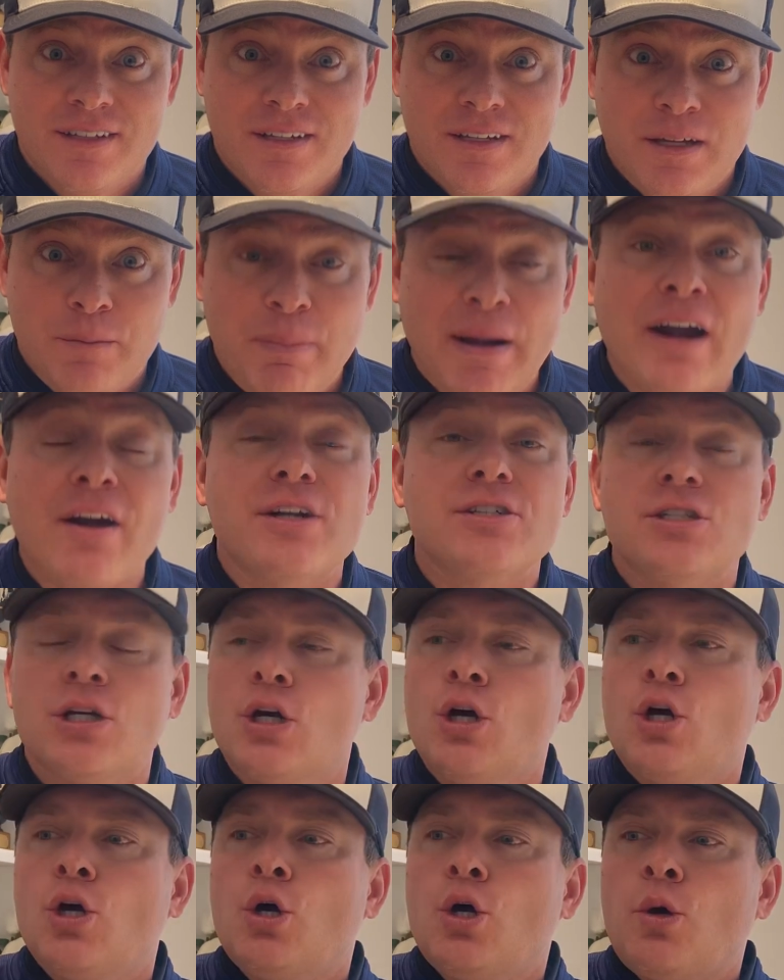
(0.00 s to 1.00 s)
Parents,
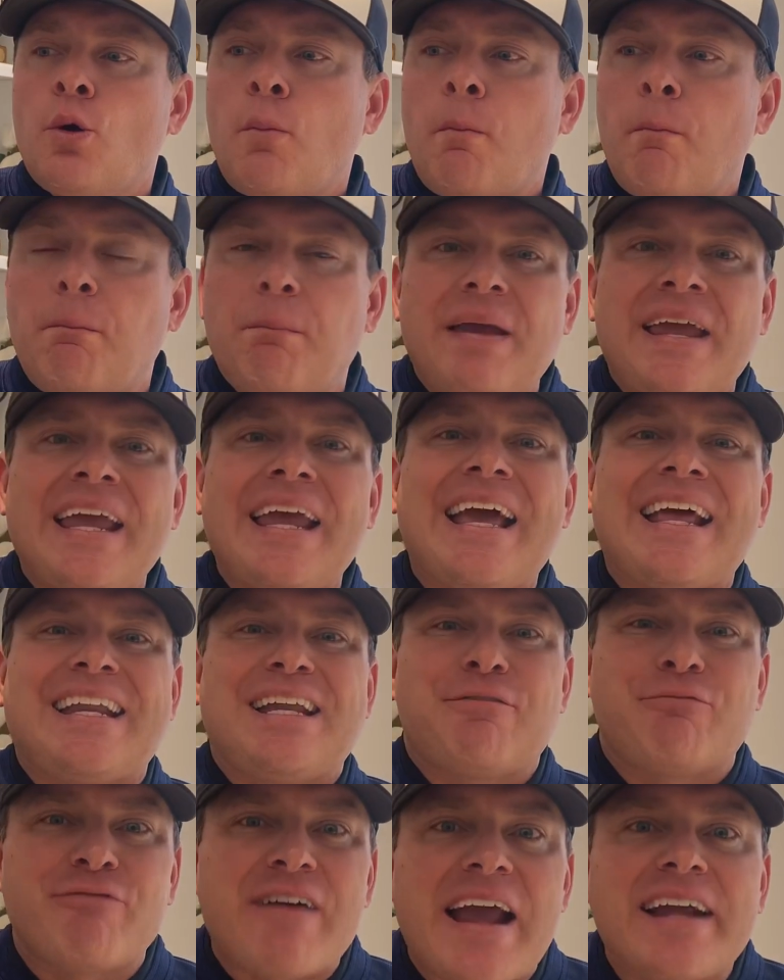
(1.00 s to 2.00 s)
be an
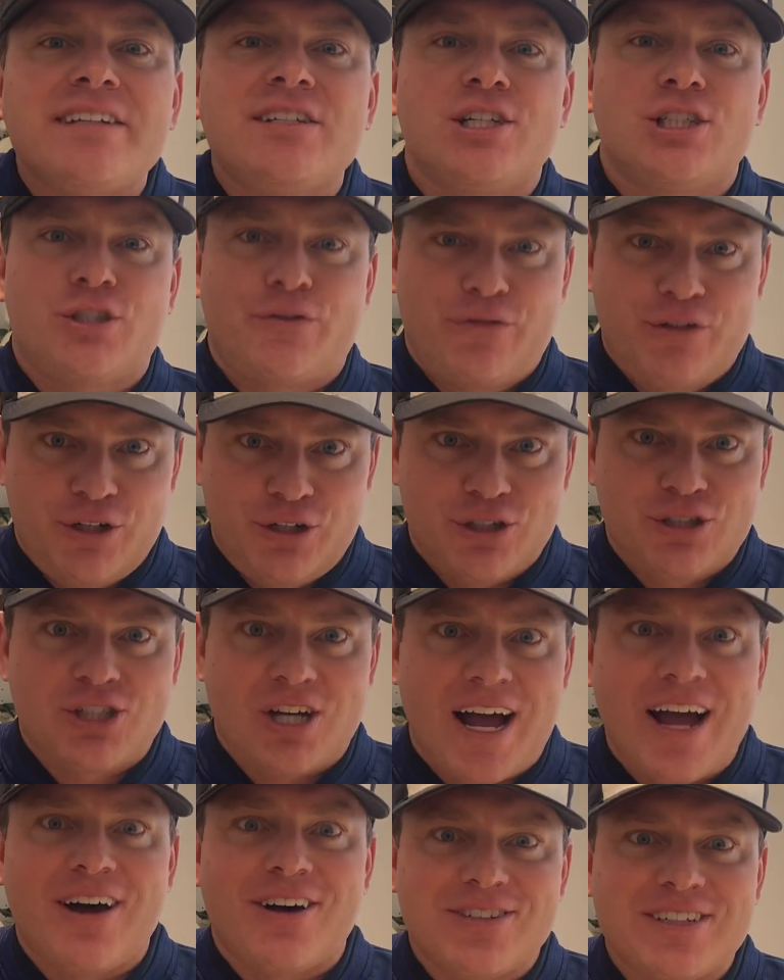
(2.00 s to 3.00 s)
advantage for your
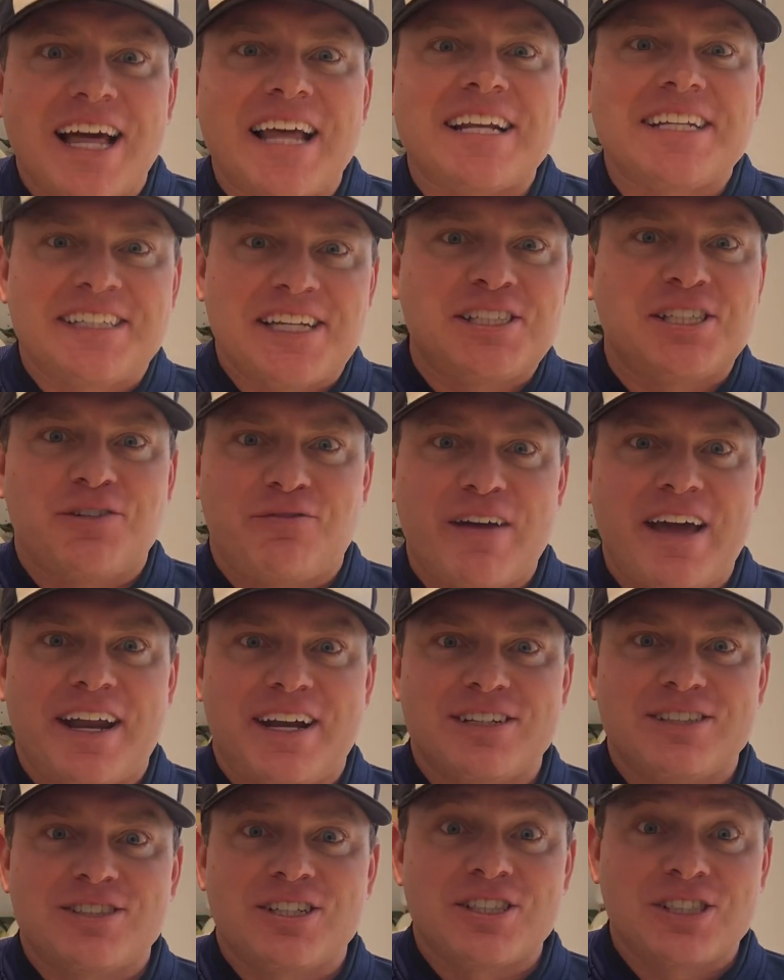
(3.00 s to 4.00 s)
child, not a
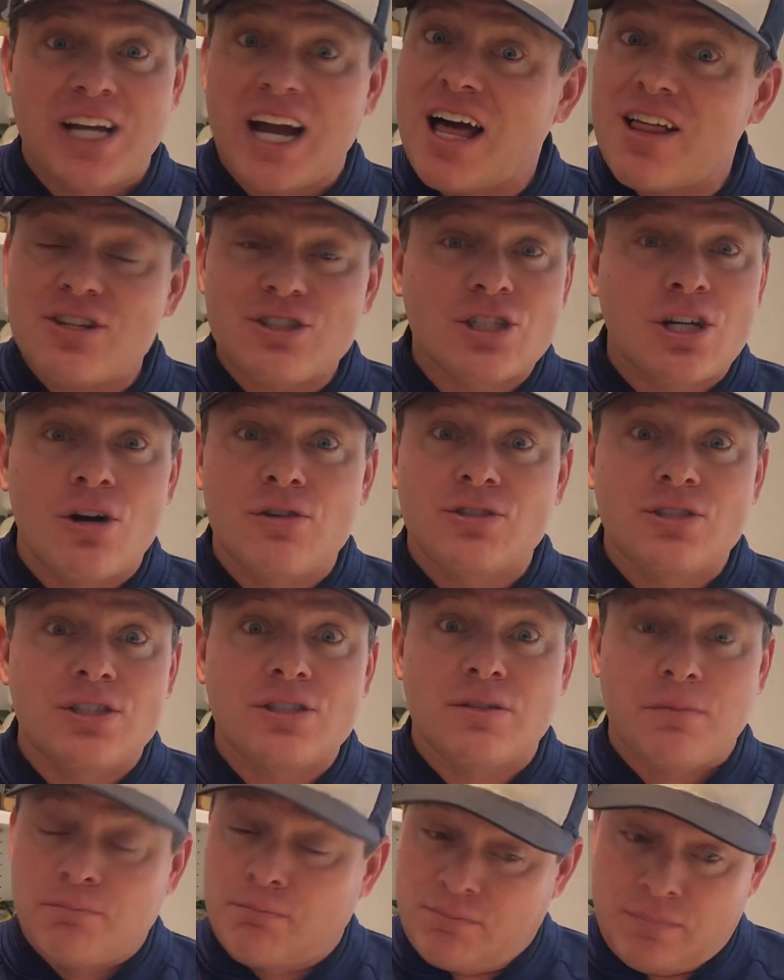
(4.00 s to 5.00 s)
disadvantage. Because college
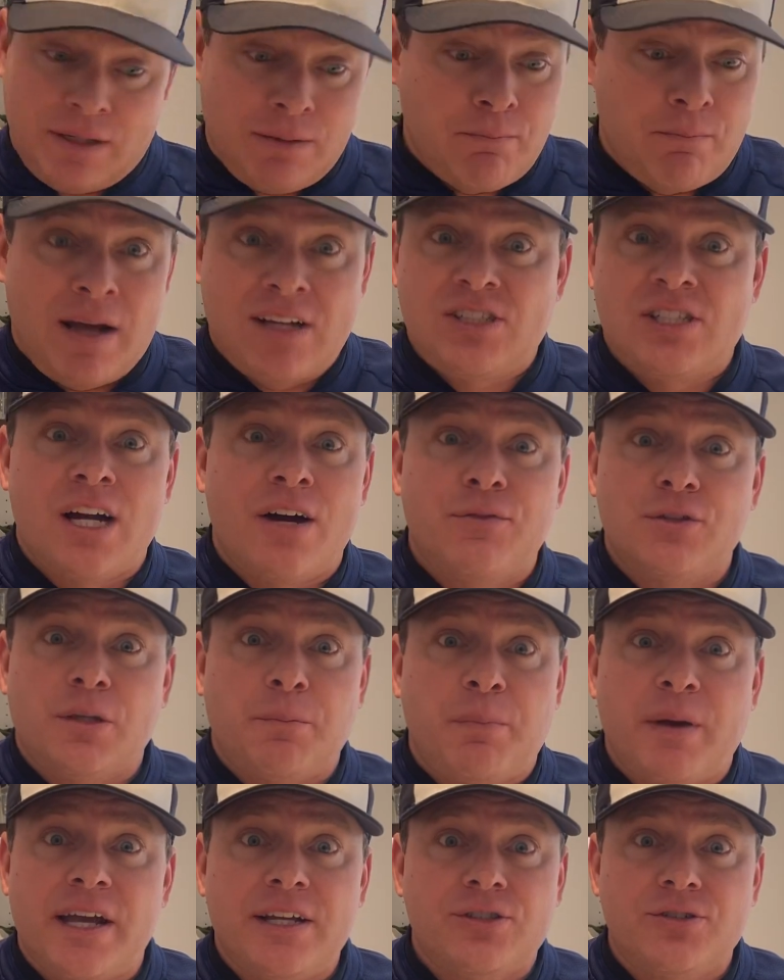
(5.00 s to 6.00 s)
coaches, myself with the
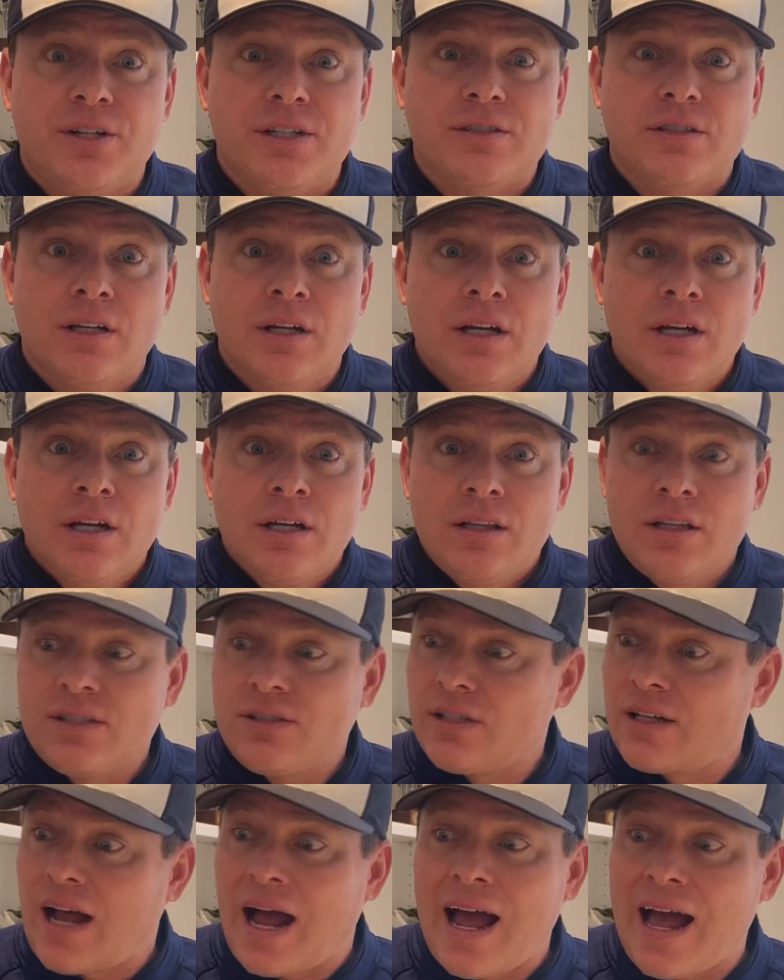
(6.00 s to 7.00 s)
Patriots,
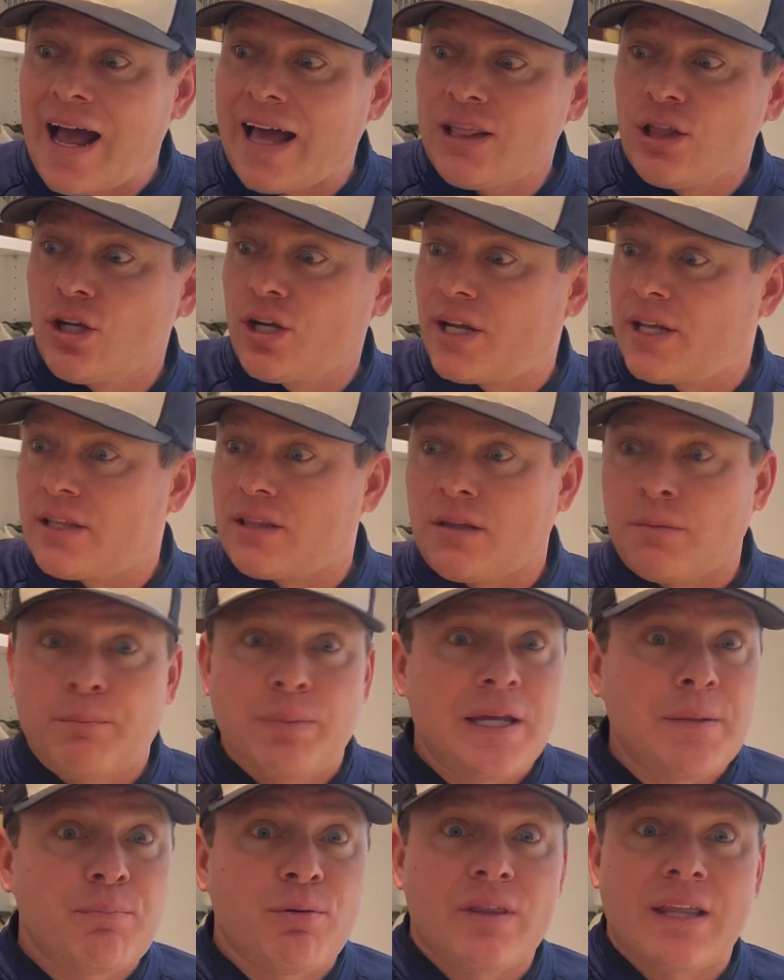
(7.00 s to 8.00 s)
listen, I look at the
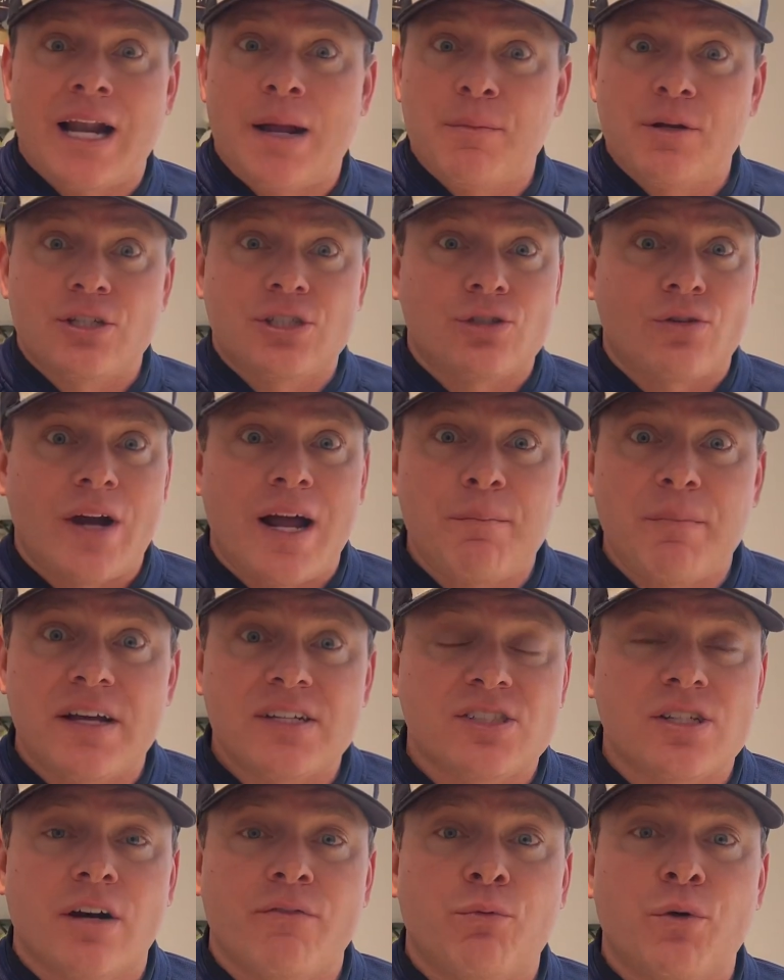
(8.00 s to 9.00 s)
people that I'm going to surround
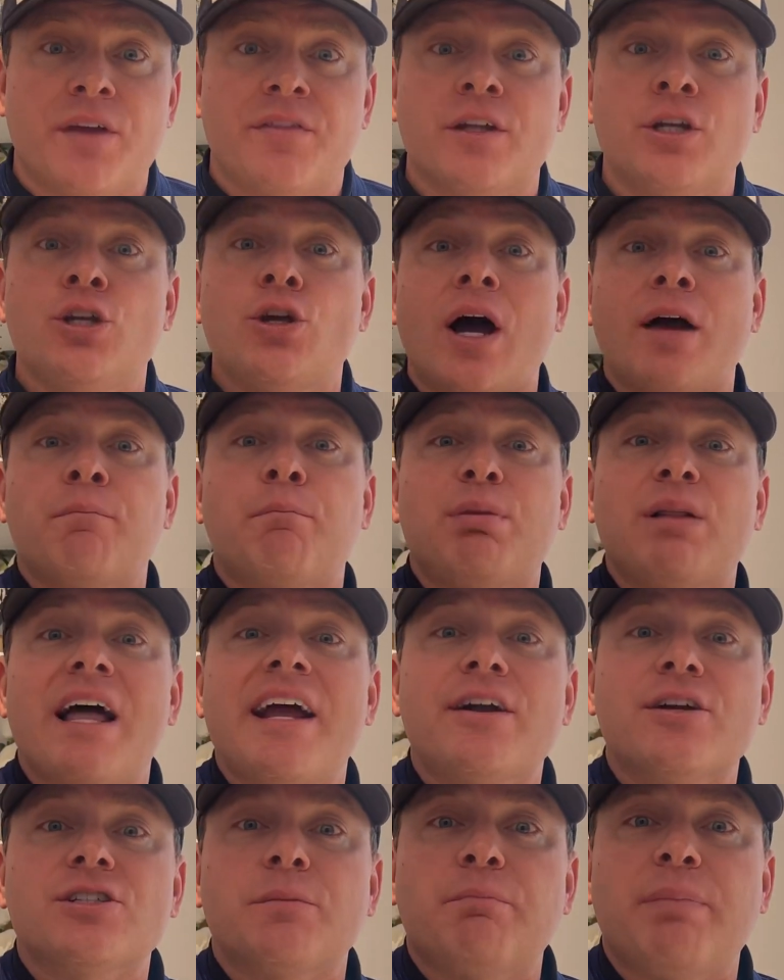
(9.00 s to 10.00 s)
myself with, and
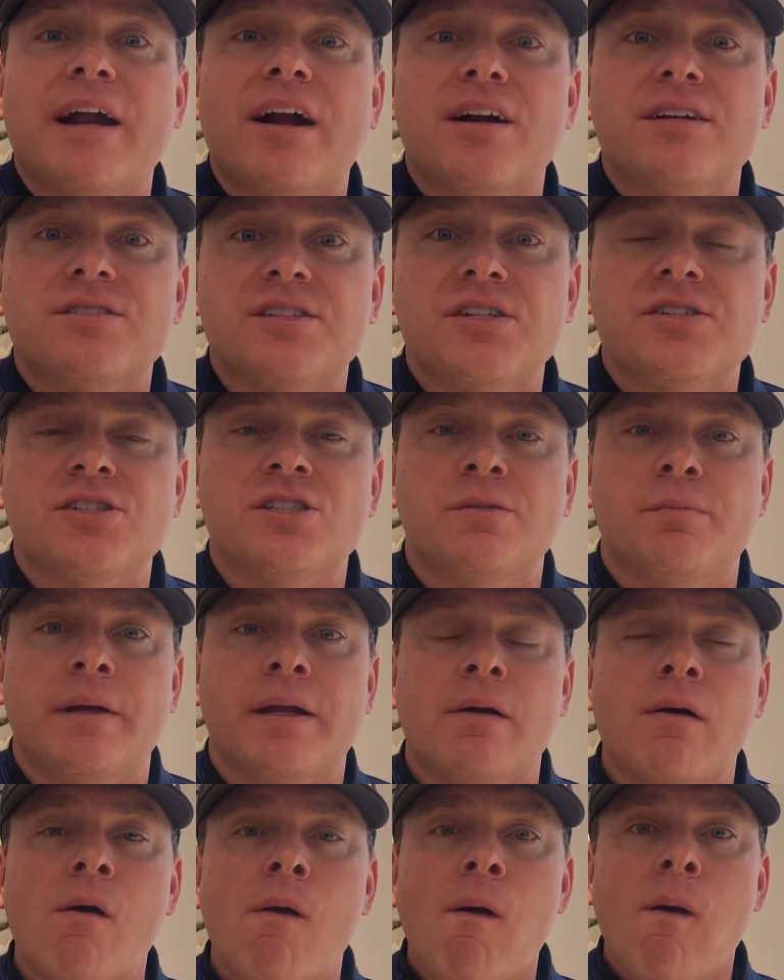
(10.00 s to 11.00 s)
players and parents, listen to me.